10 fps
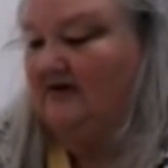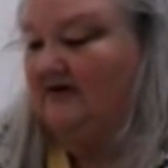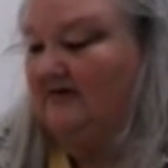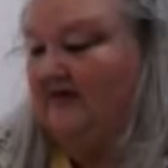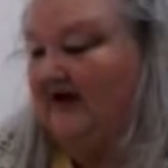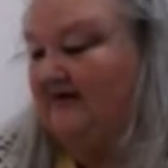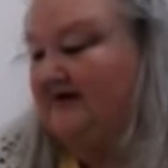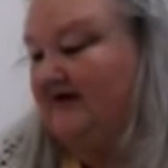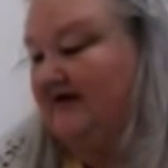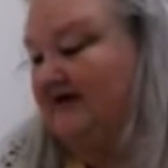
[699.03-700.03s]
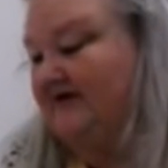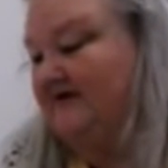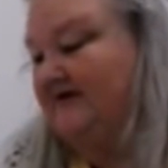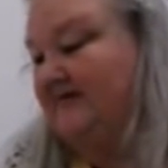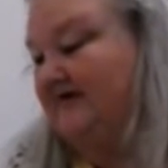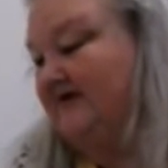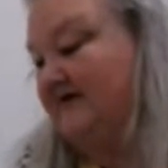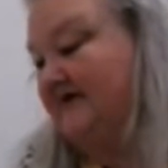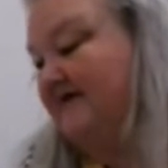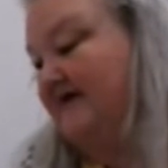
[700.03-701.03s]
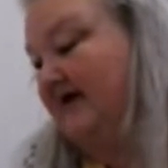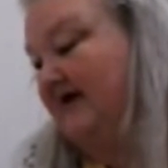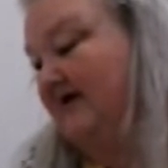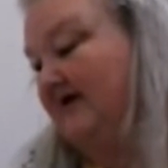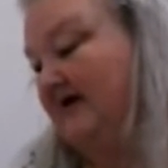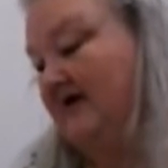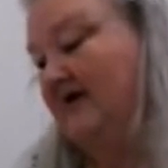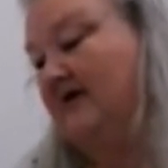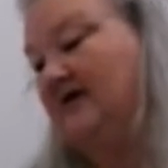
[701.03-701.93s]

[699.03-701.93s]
I might have to get a Q-tip into his neck area.